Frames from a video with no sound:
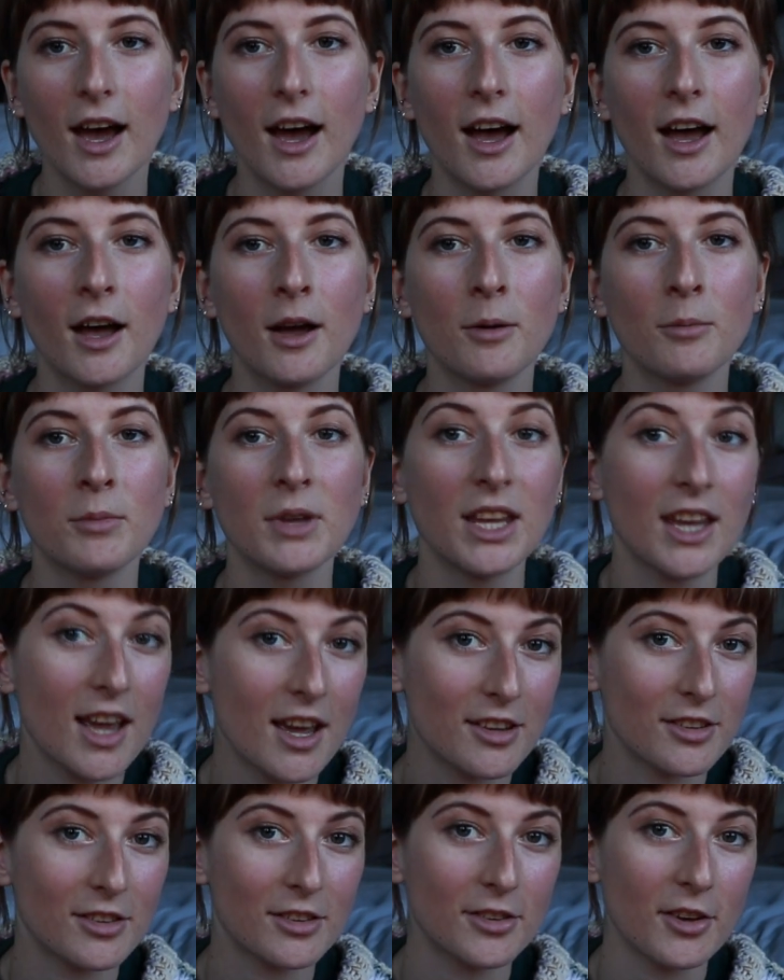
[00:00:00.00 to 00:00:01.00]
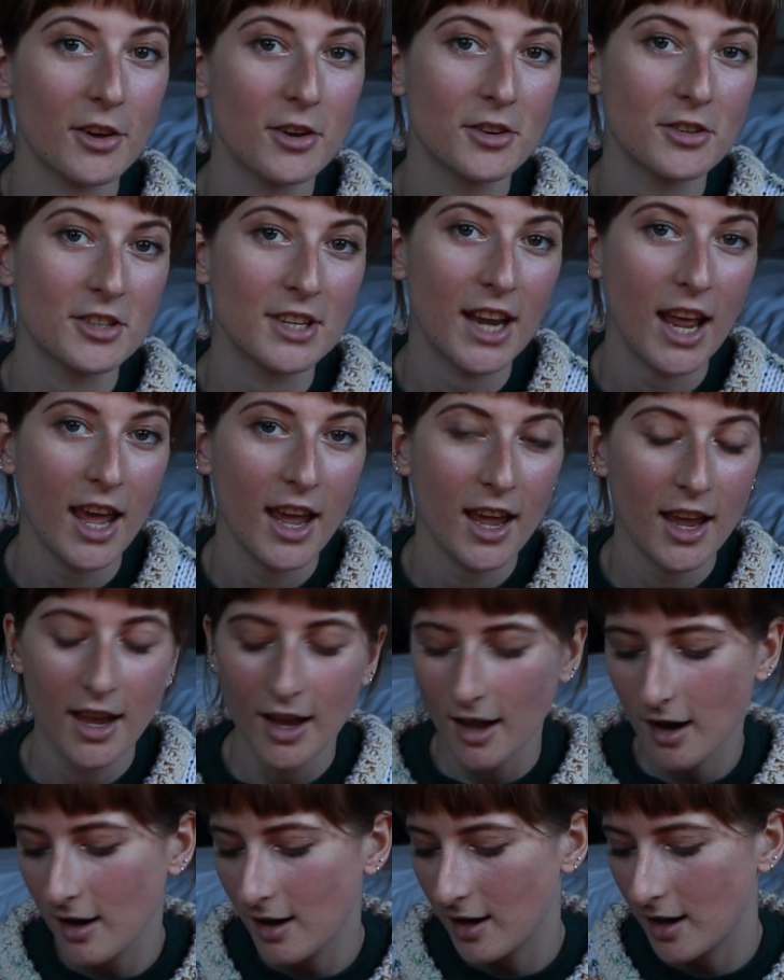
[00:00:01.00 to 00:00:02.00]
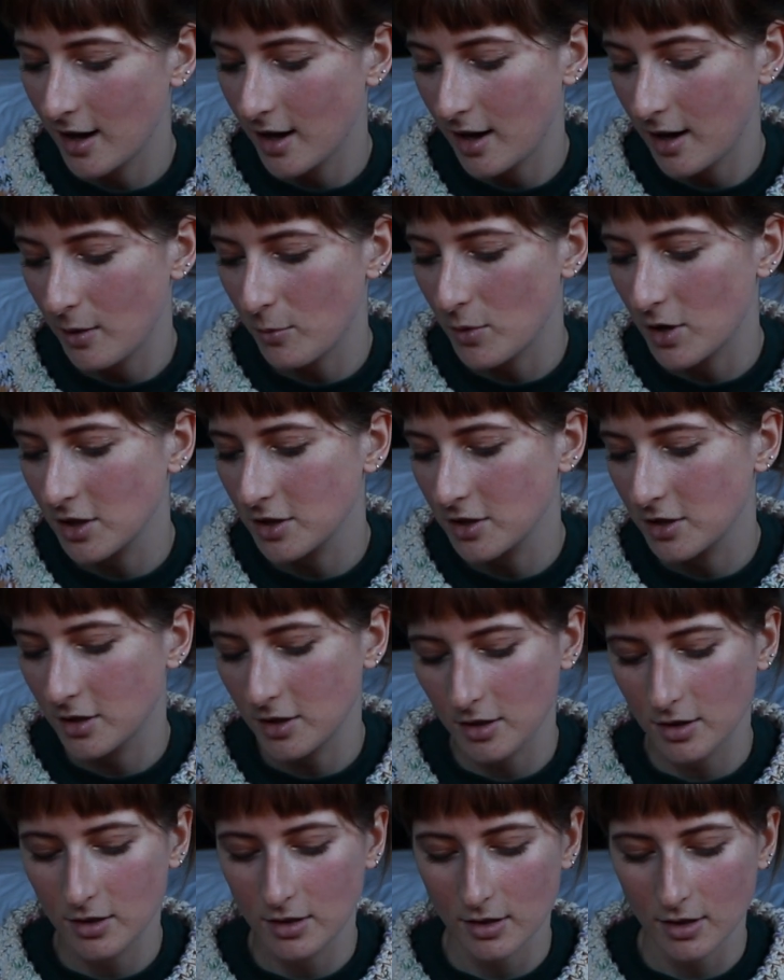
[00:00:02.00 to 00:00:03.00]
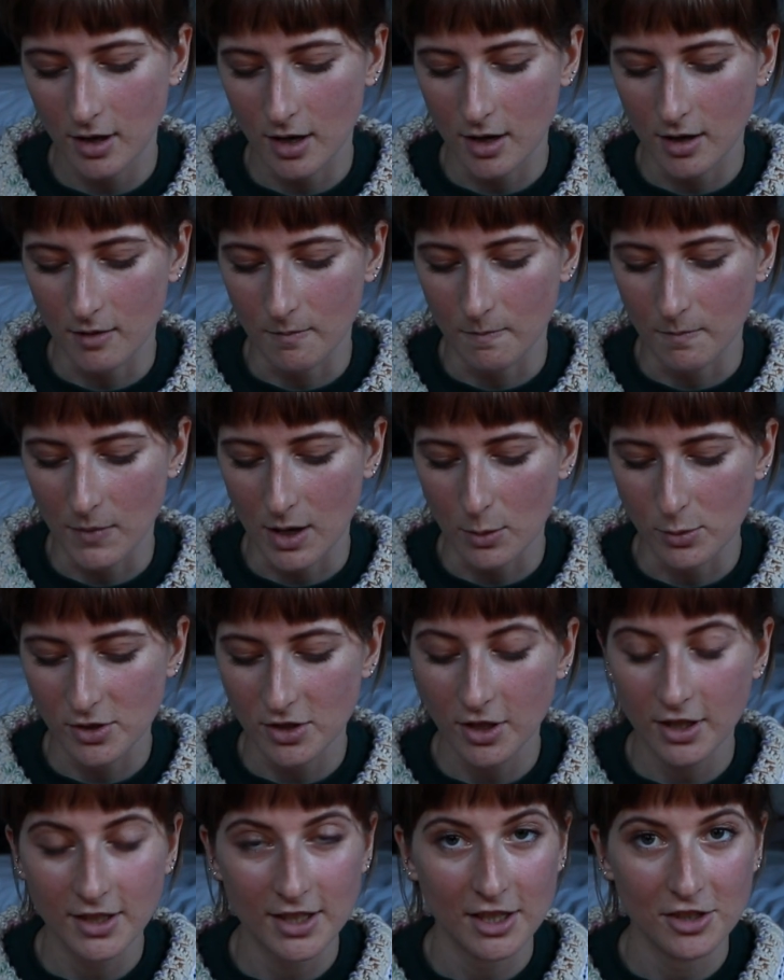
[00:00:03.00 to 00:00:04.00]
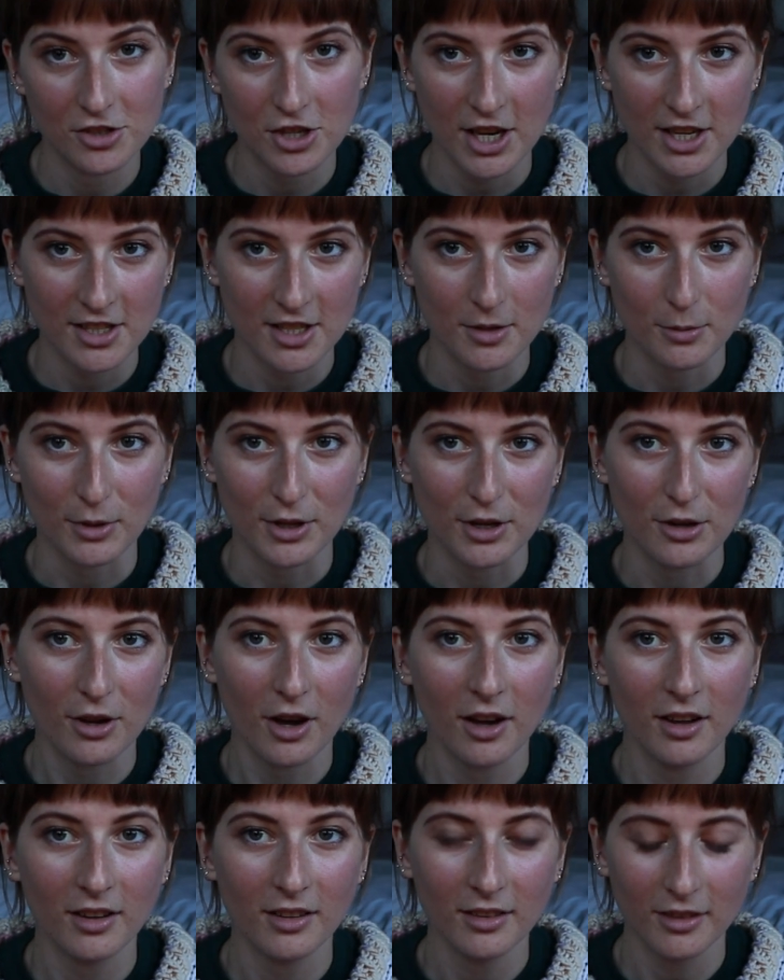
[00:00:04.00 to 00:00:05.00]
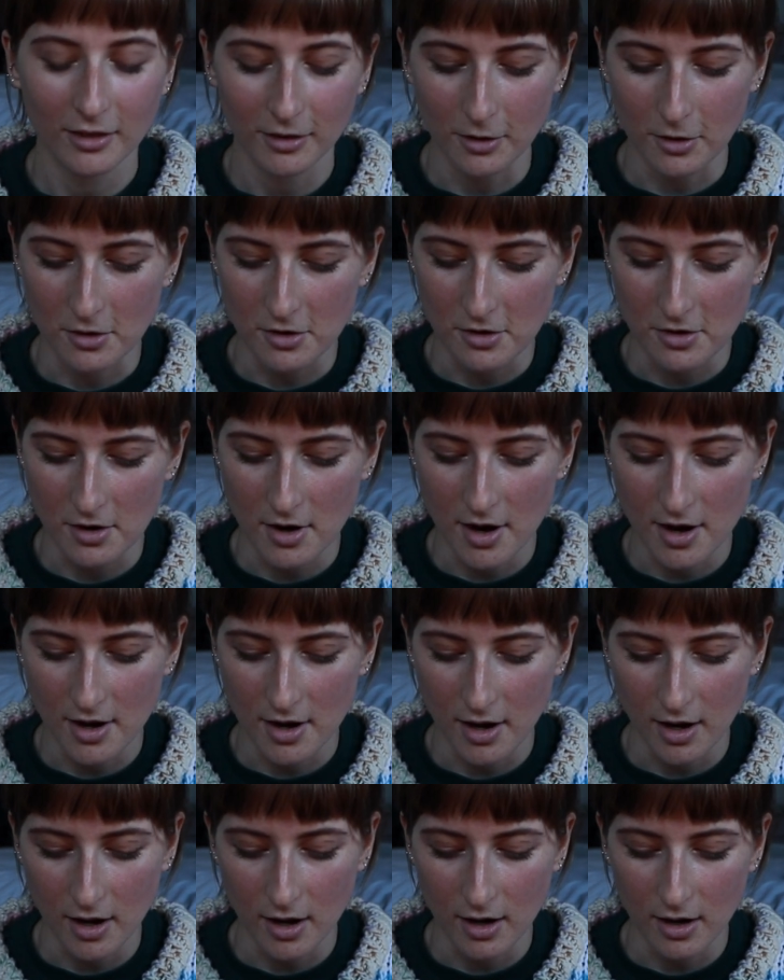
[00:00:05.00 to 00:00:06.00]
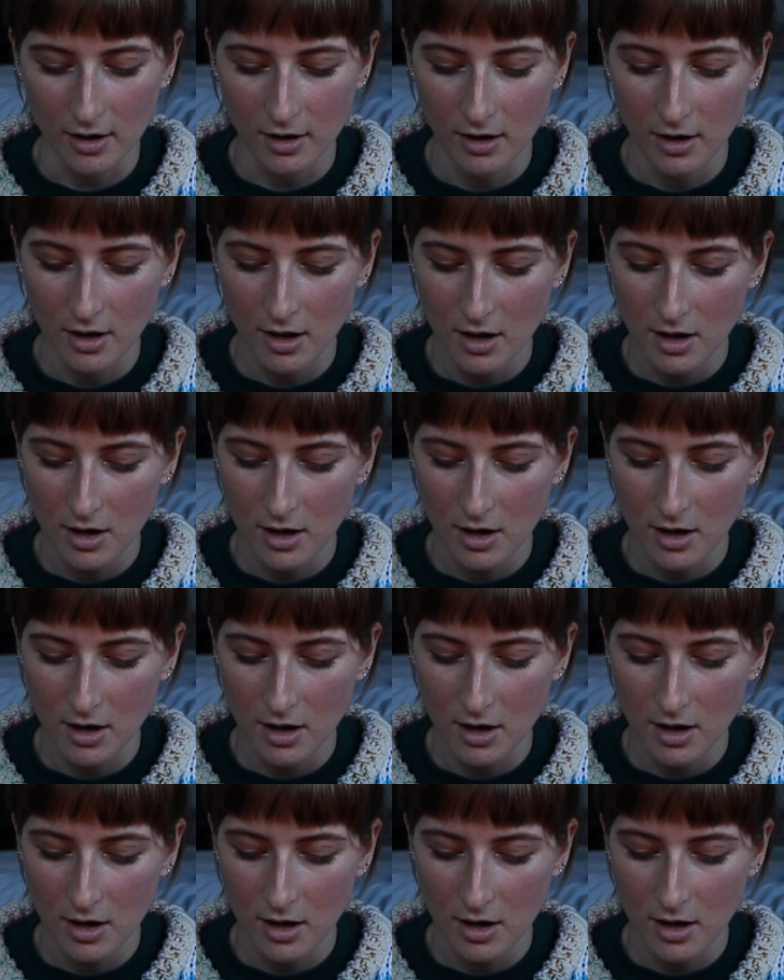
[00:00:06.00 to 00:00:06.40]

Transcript: Yes, so today I was not done chatting with you guys, so I